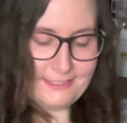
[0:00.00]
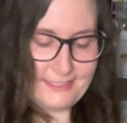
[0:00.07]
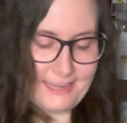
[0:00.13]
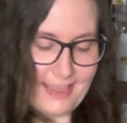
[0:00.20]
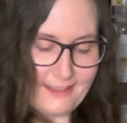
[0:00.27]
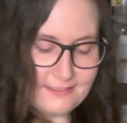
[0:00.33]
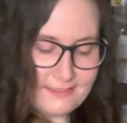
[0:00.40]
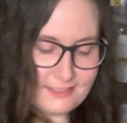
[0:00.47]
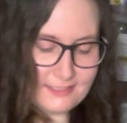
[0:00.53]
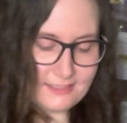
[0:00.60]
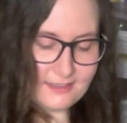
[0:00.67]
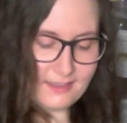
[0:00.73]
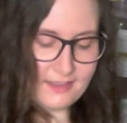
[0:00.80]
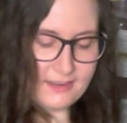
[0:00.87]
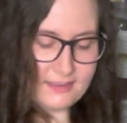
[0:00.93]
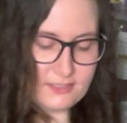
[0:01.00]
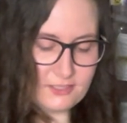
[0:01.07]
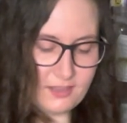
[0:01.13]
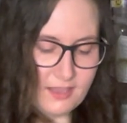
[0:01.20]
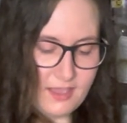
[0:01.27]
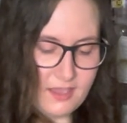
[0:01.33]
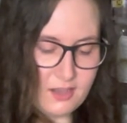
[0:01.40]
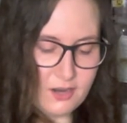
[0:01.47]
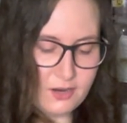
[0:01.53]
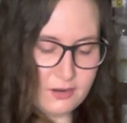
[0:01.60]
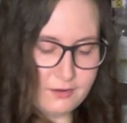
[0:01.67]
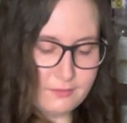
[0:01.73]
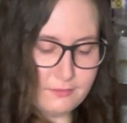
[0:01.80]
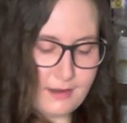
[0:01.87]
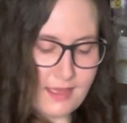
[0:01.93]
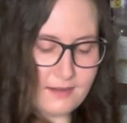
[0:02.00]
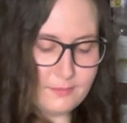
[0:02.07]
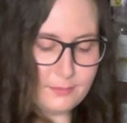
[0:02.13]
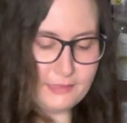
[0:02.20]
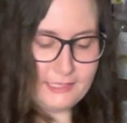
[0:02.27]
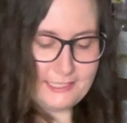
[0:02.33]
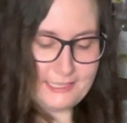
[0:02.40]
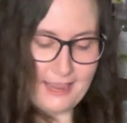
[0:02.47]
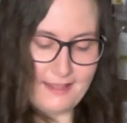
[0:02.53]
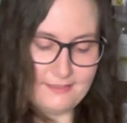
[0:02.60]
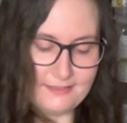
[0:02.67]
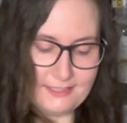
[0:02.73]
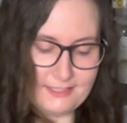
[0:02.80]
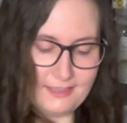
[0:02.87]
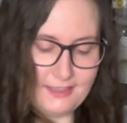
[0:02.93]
dense. It is incredibly dense.